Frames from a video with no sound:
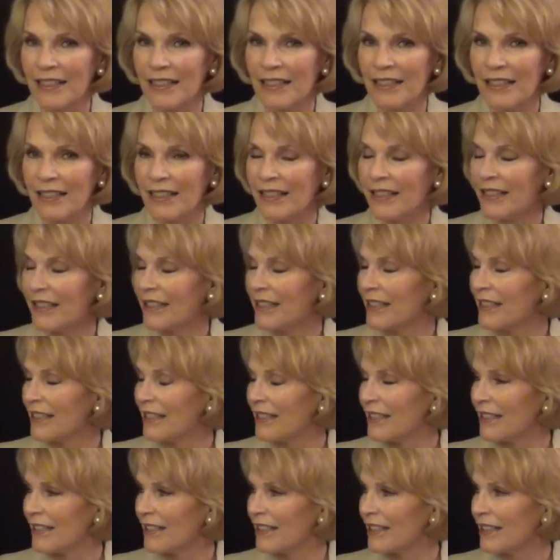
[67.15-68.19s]

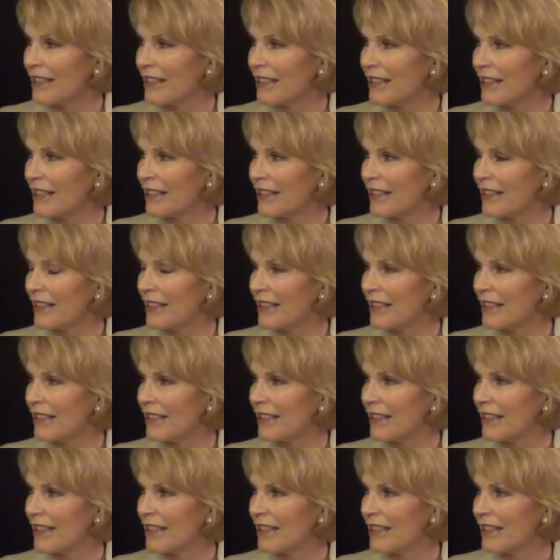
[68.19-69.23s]

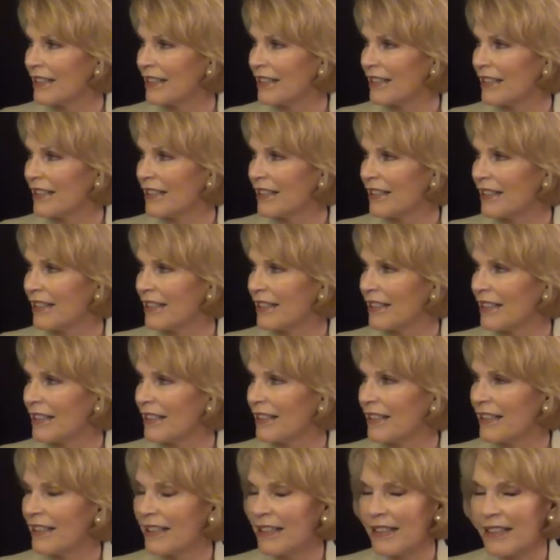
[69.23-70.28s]

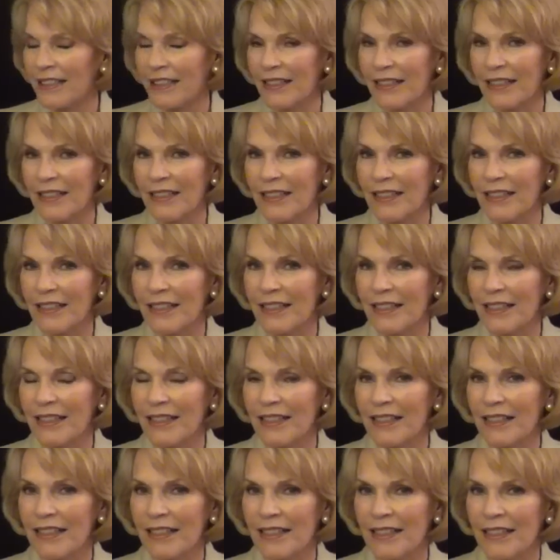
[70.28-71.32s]

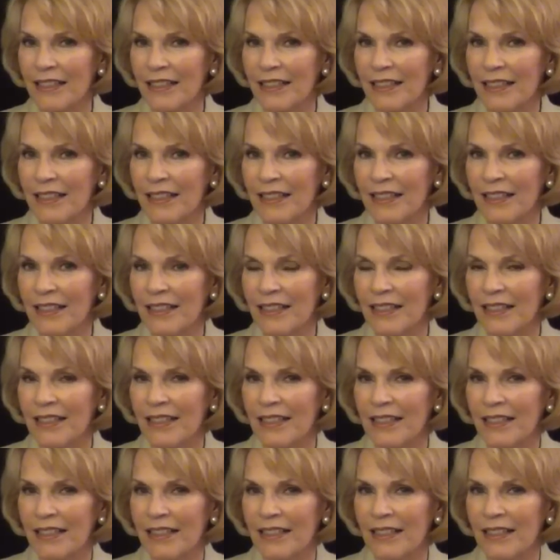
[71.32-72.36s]

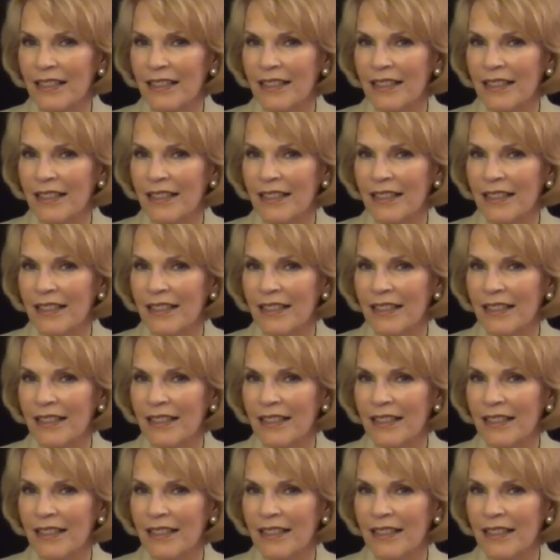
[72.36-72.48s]
This person isn't speaking.